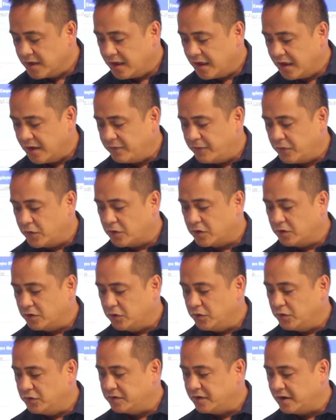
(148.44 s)
If you're
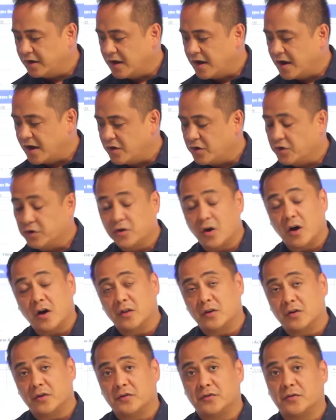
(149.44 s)
using
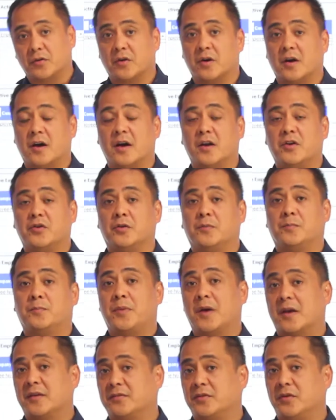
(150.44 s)
$100 or 100
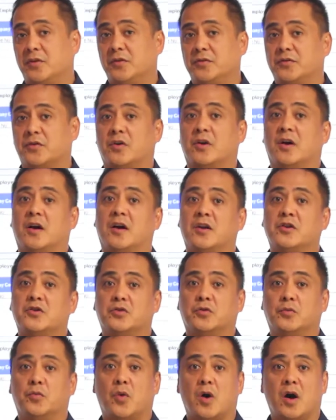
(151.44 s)
pesos or
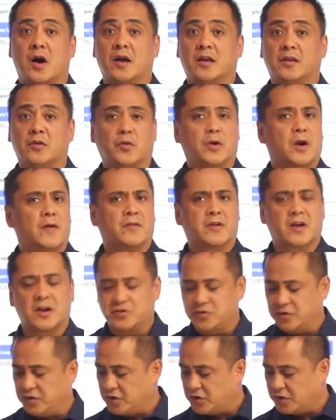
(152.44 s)
100 won, whatever
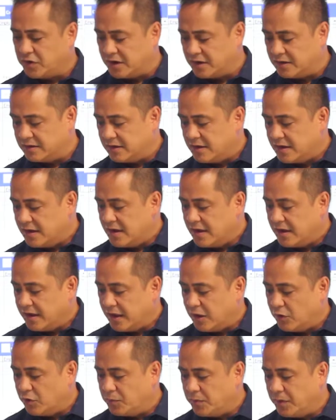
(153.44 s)
country you're in,
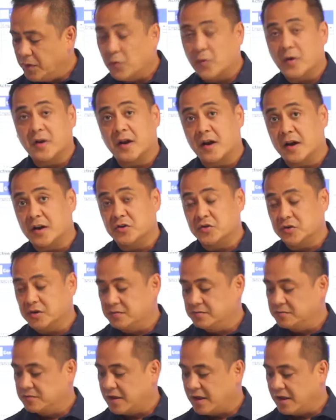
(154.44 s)
it would be 100,
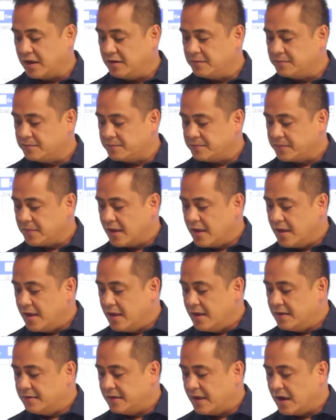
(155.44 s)
okay?
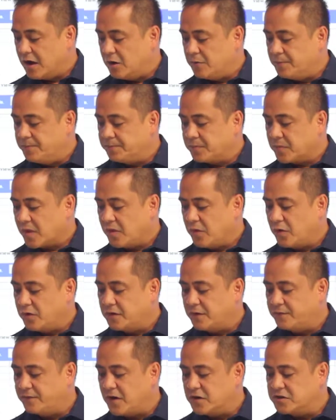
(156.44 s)
Now,
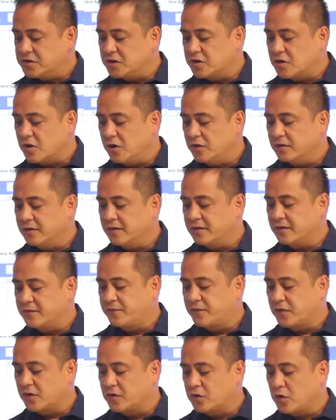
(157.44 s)
there's a function here called
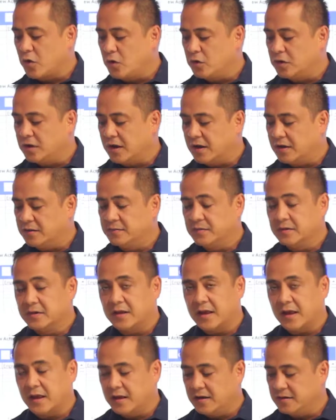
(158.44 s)
for COLA,
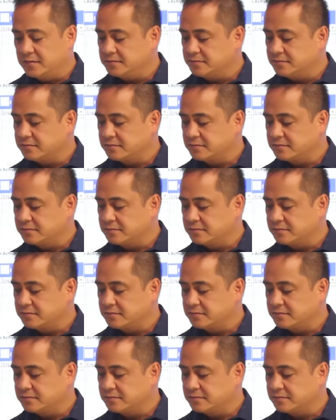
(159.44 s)
okay?